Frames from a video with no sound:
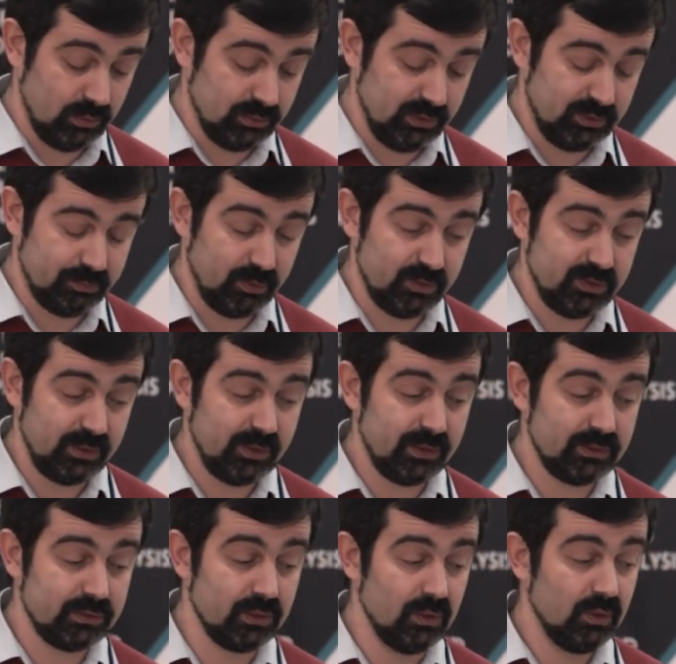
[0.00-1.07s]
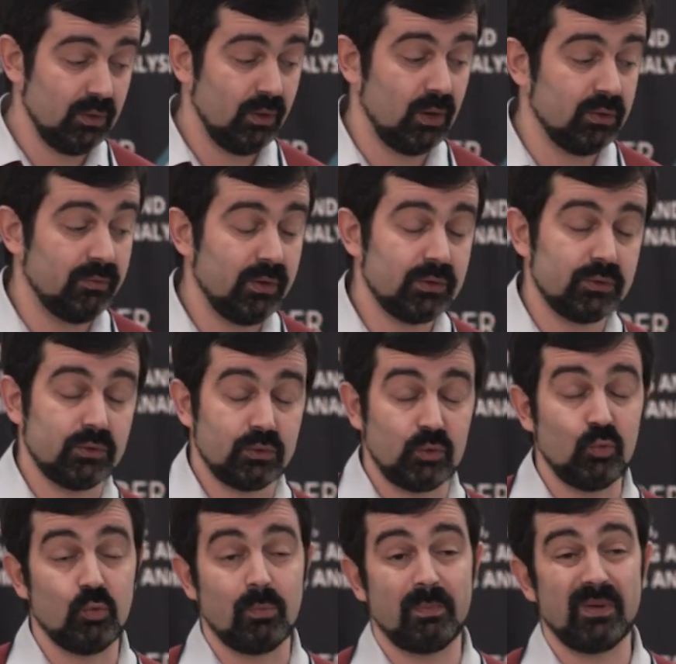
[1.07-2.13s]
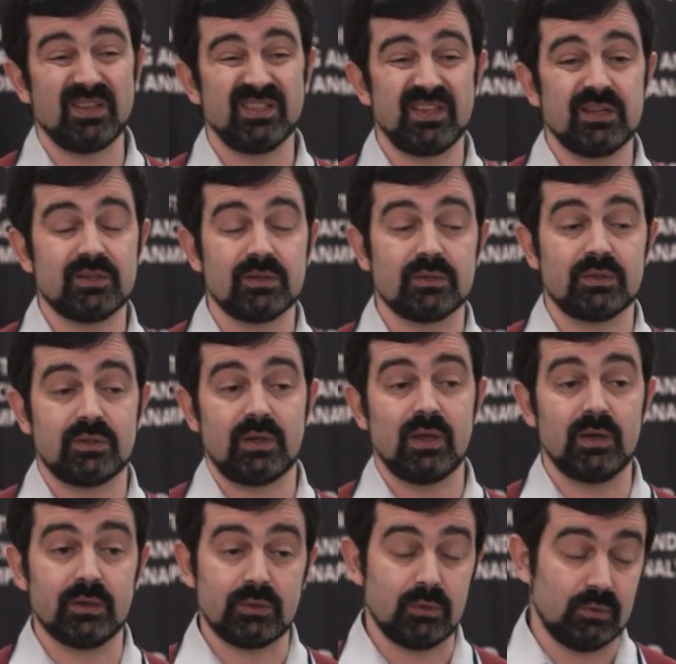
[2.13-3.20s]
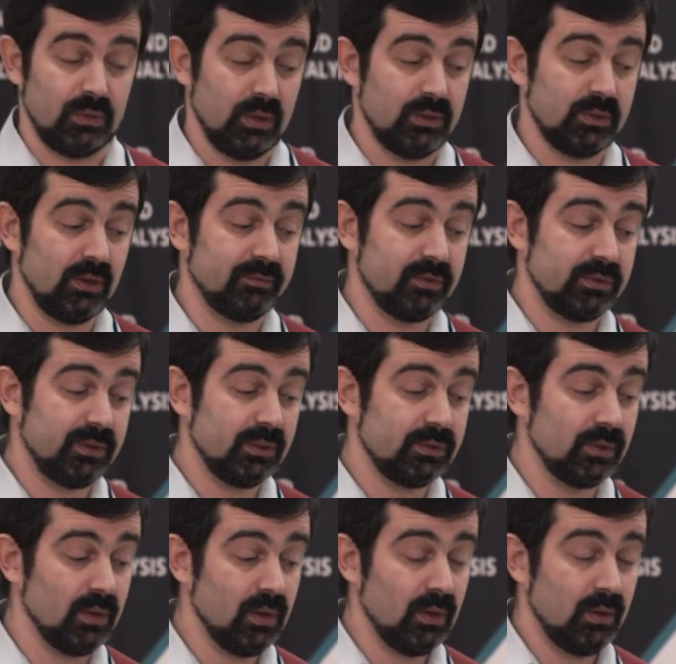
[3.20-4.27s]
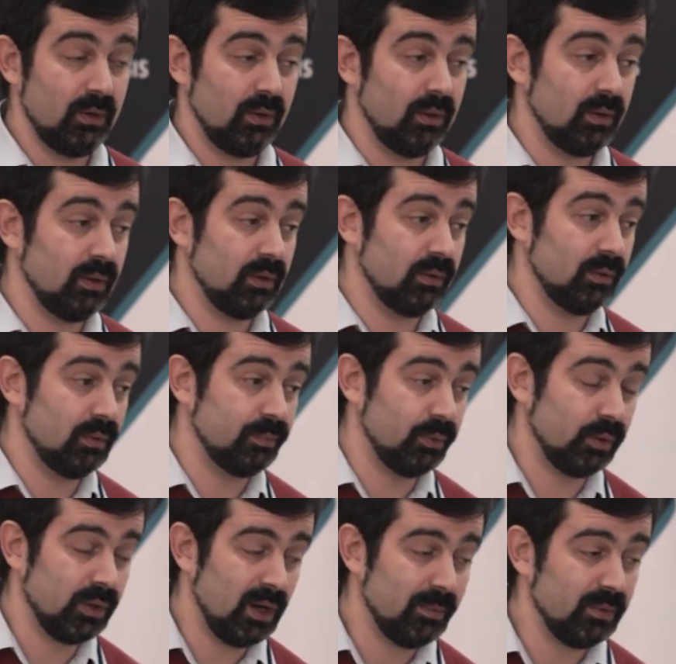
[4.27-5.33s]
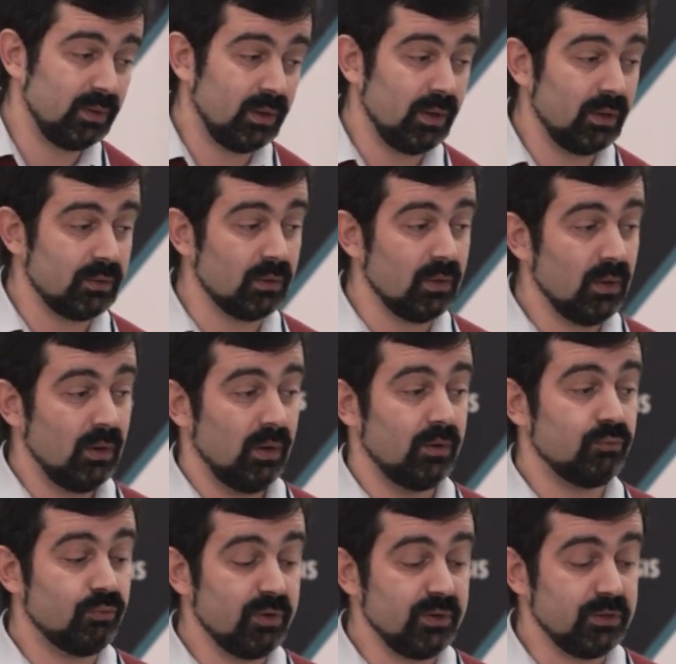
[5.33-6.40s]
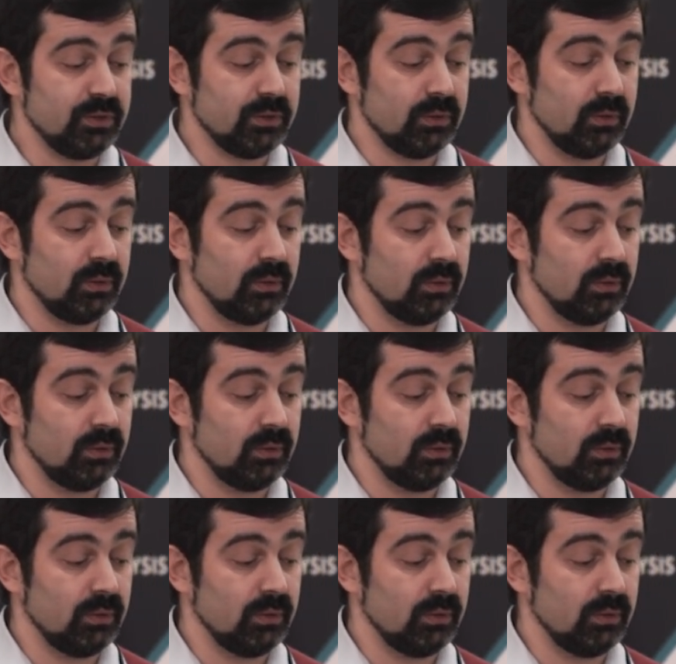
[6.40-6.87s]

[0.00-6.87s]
these predicates convert to predication skeleton. And after that, programming can enrich